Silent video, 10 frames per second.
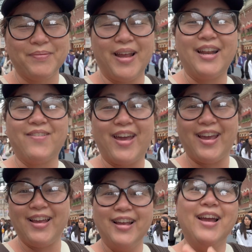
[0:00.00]

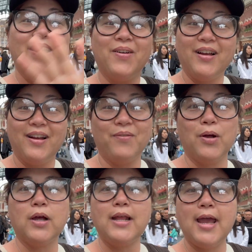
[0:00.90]
anyway, we're
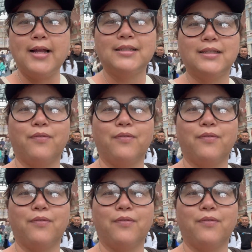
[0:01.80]
gonna head to the